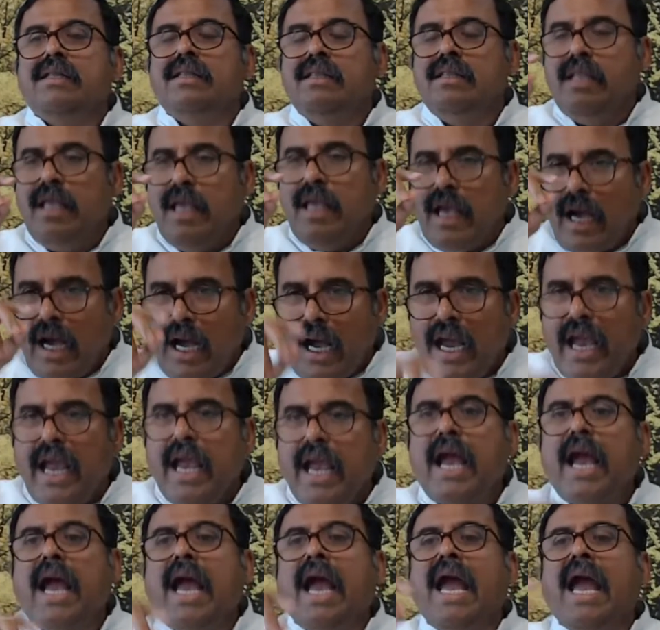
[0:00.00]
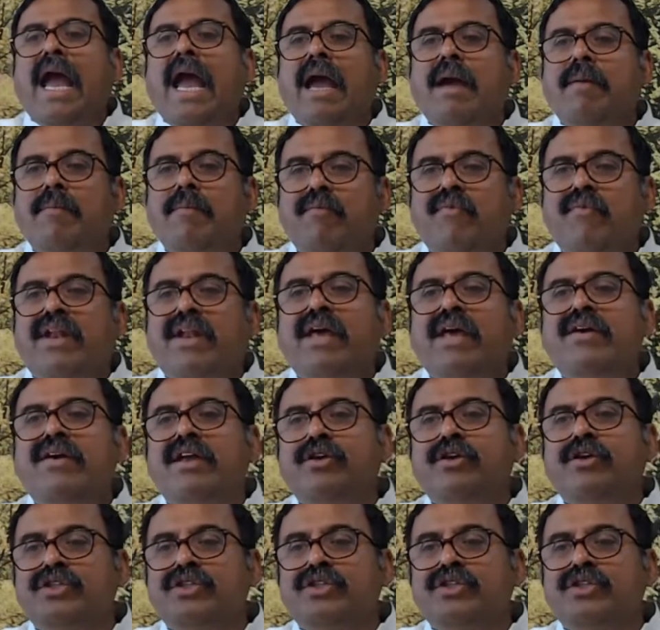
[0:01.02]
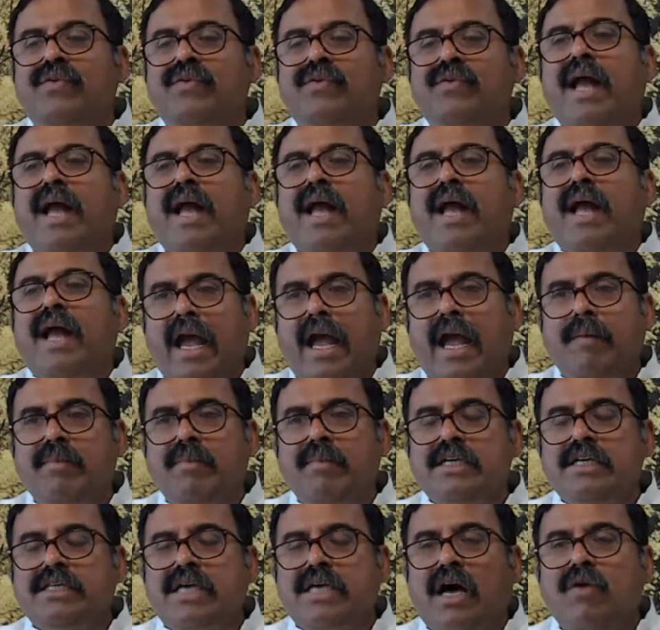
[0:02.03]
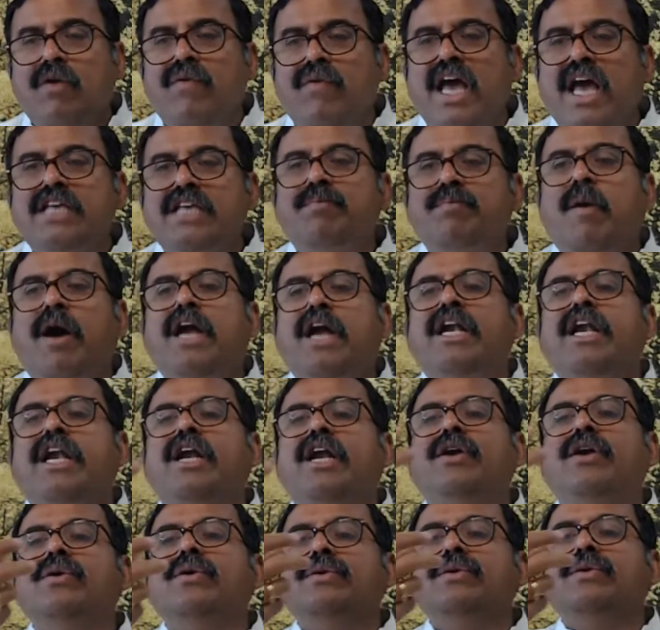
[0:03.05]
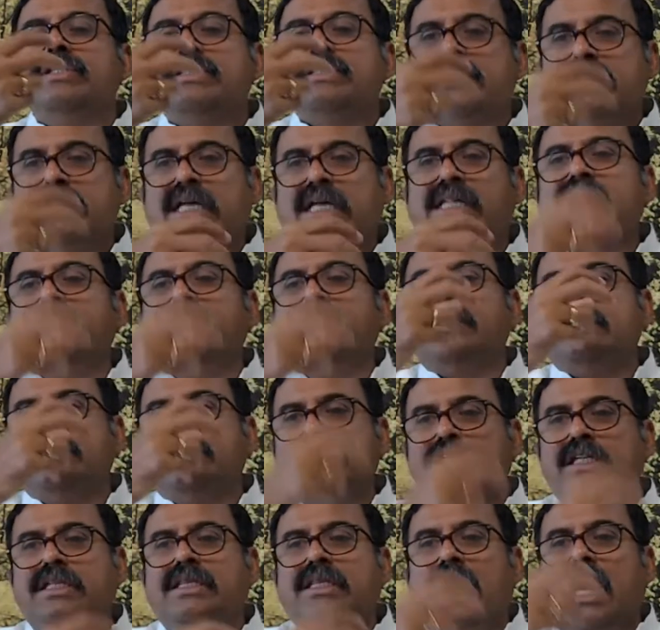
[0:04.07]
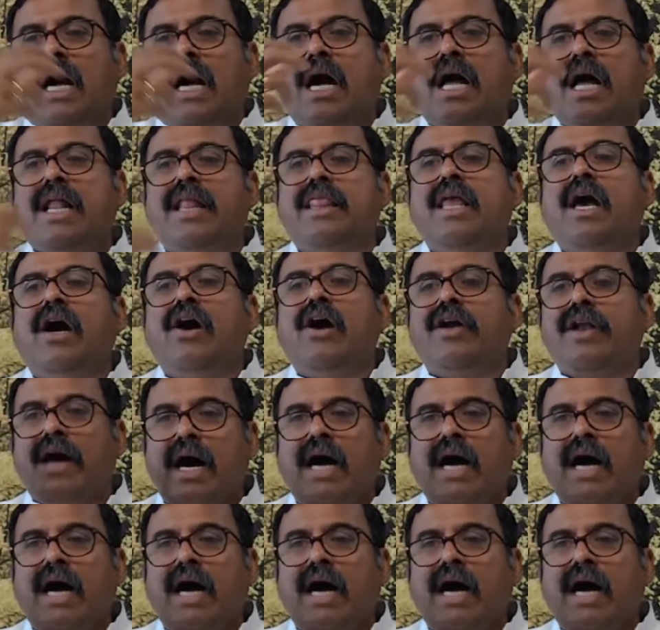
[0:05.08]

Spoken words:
The I am, when I use the word I am, is always pointing to Sat Chit Ananda or